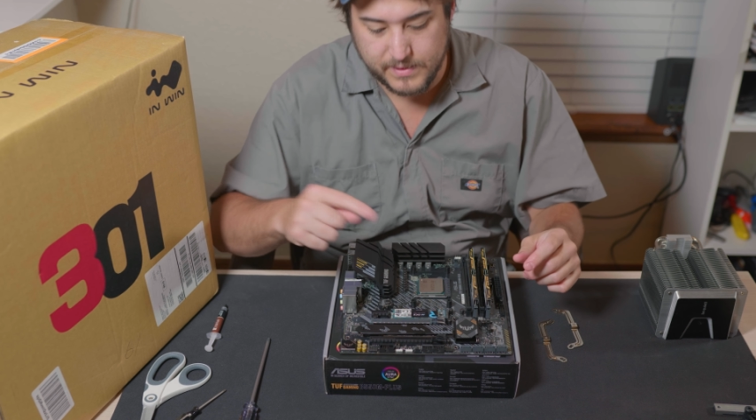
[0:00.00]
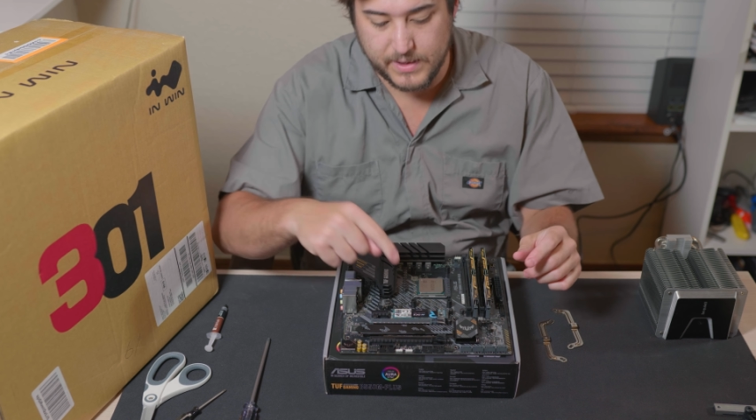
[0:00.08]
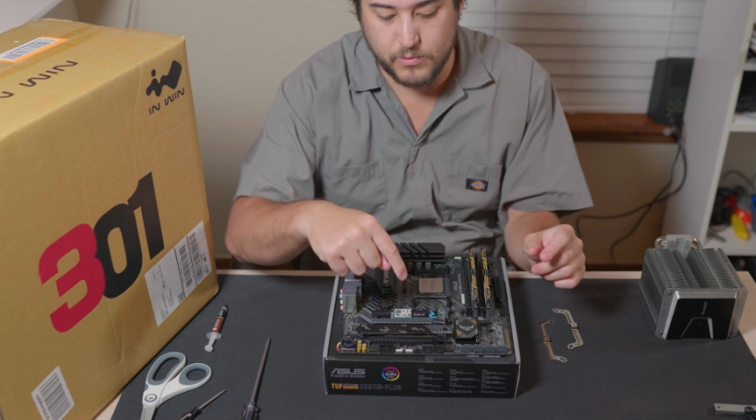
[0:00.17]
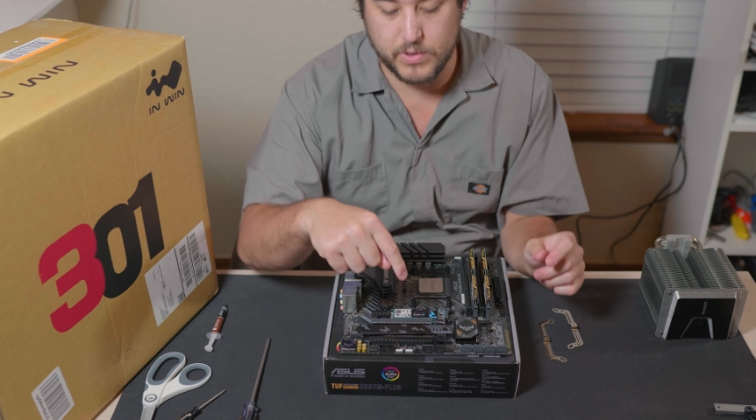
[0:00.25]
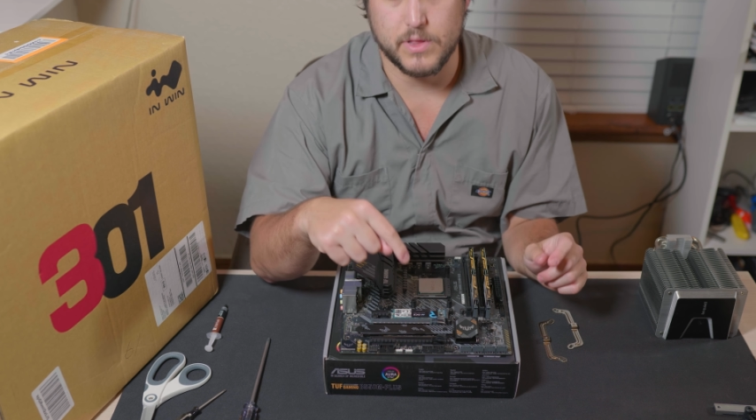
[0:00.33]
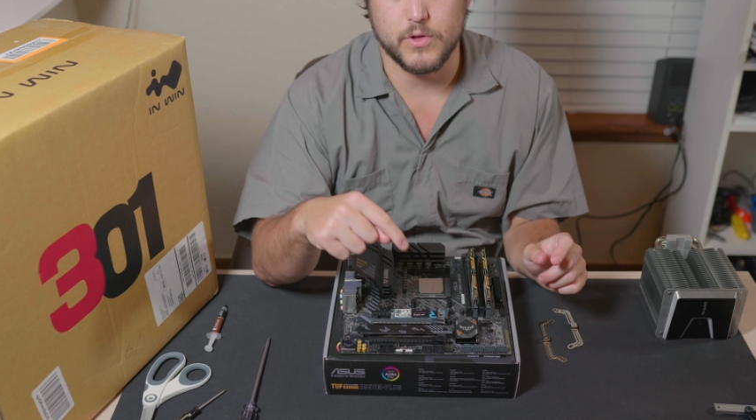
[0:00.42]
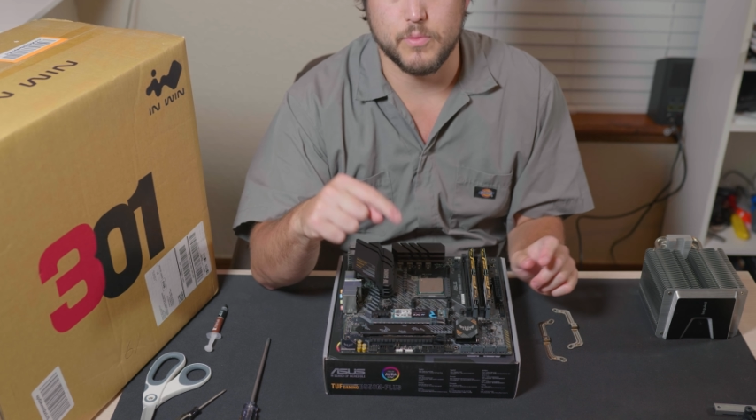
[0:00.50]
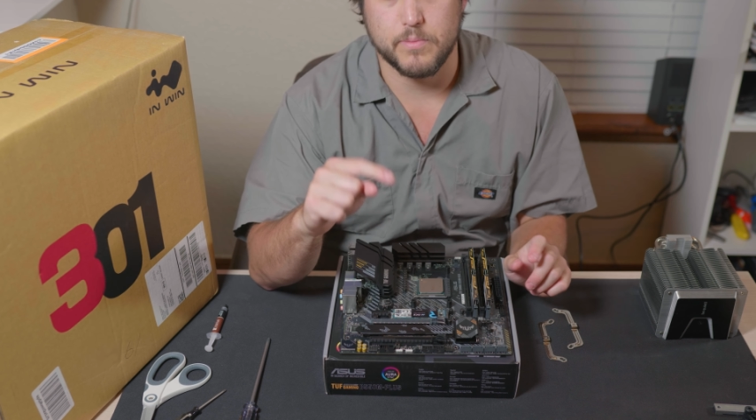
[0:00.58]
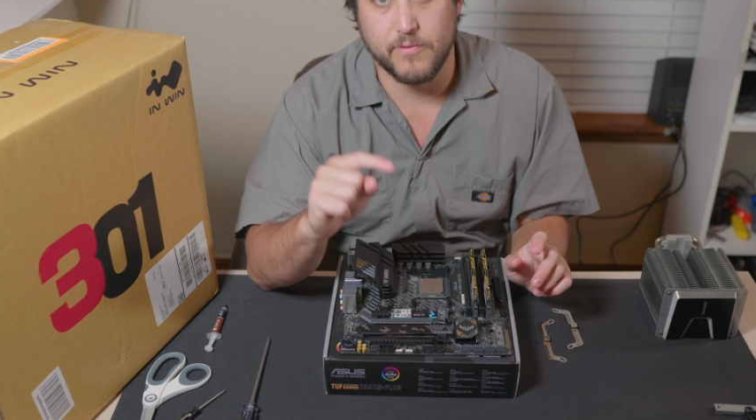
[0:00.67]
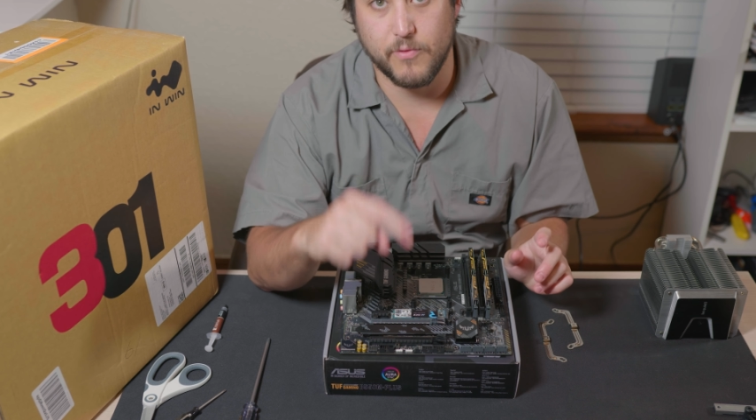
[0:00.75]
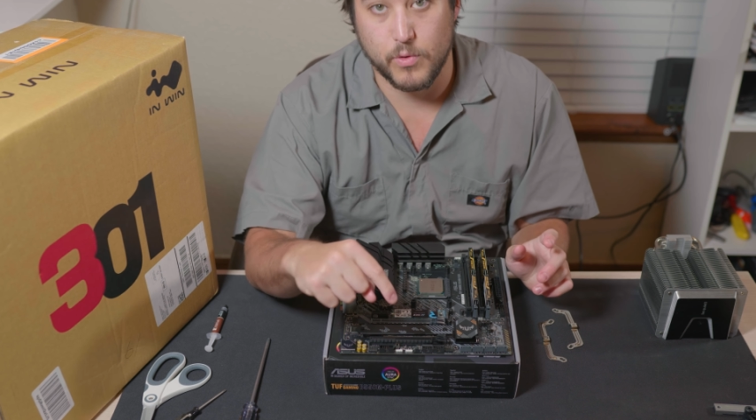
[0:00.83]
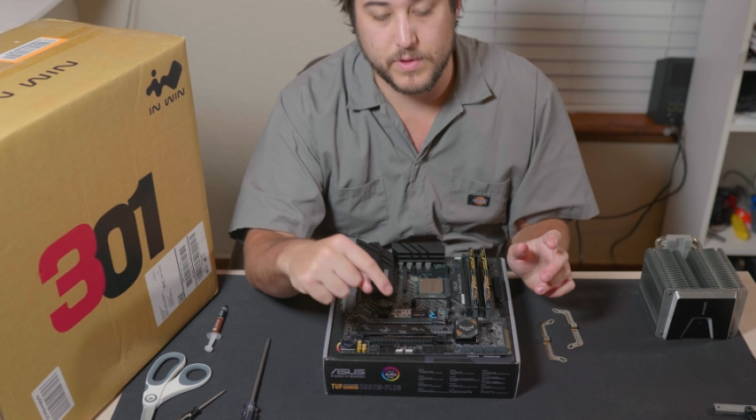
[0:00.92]
liquid loop
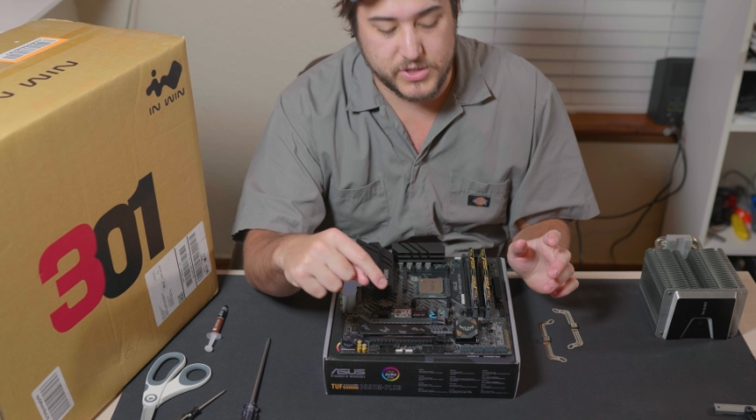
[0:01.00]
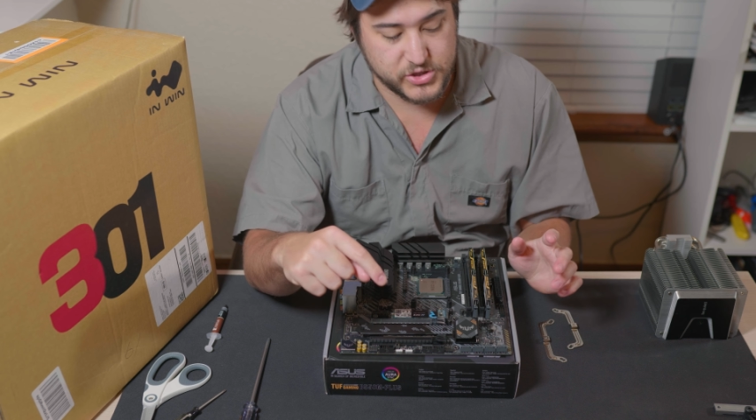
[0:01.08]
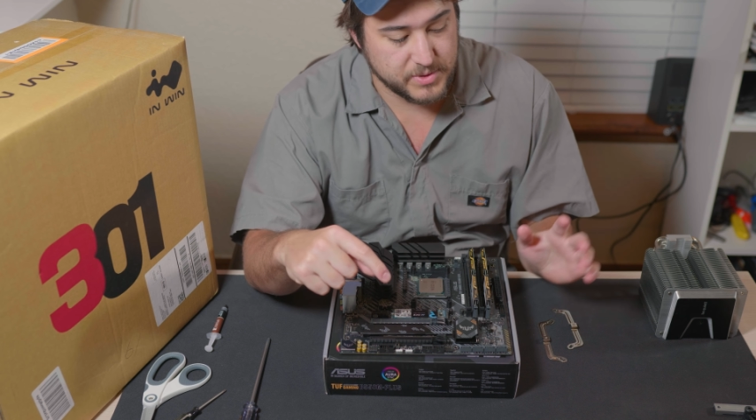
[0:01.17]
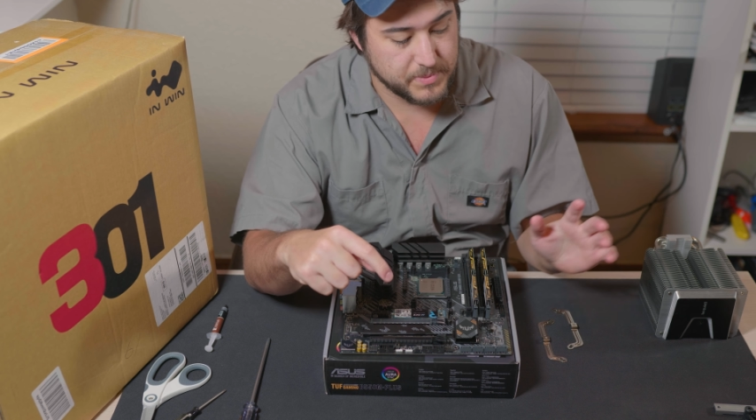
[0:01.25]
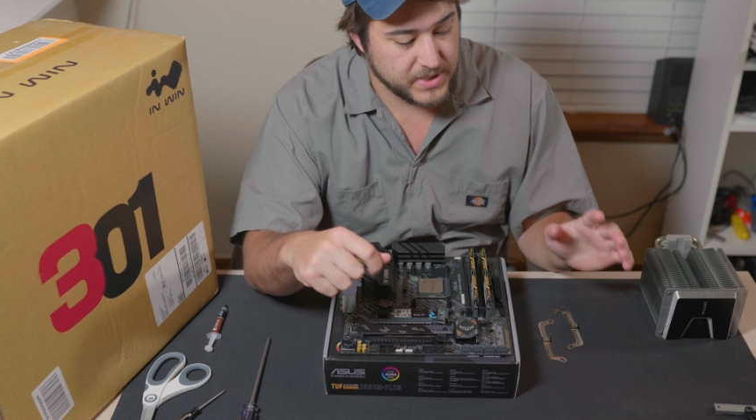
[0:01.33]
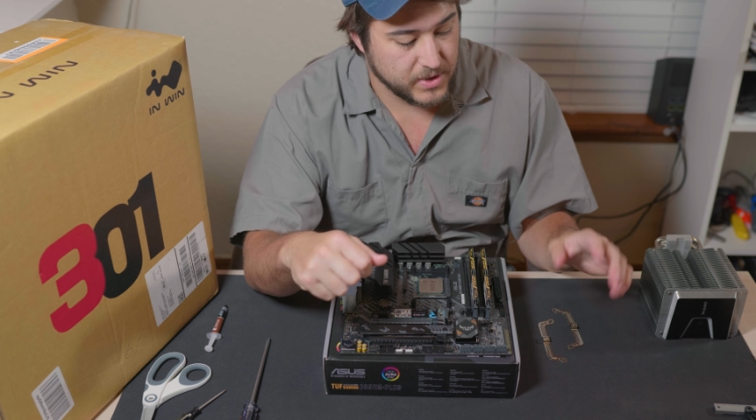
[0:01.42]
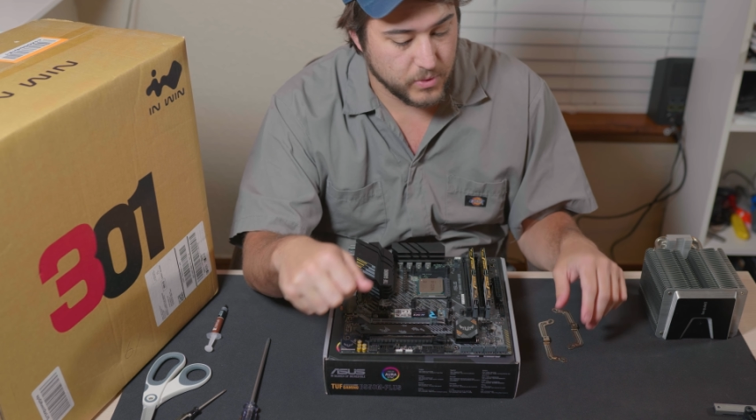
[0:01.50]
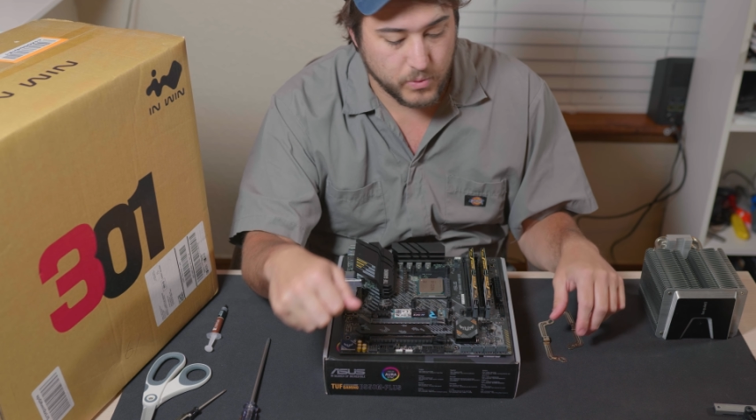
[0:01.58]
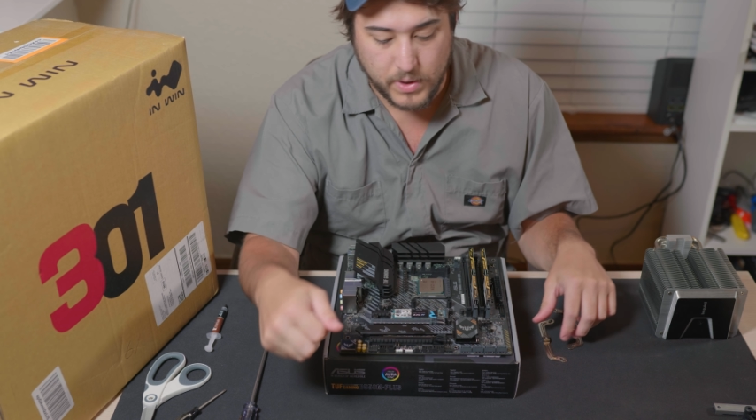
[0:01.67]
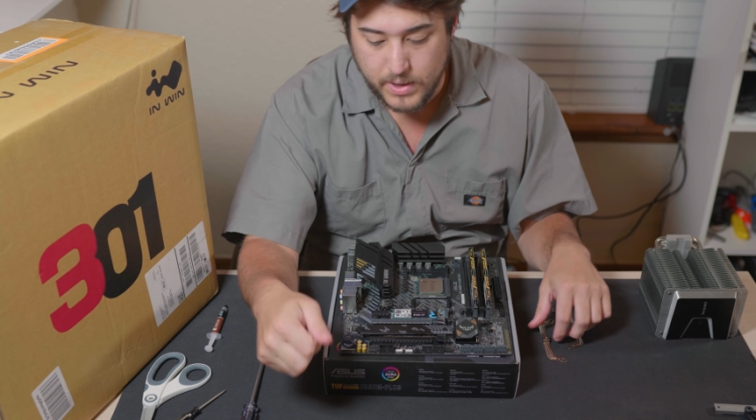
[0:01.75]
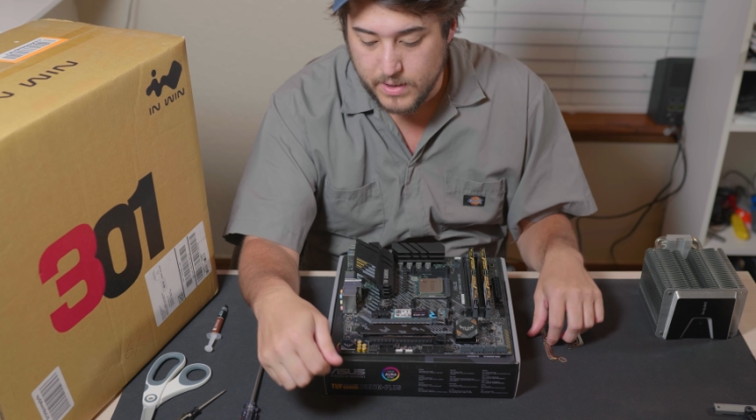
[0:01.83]
for the GPU.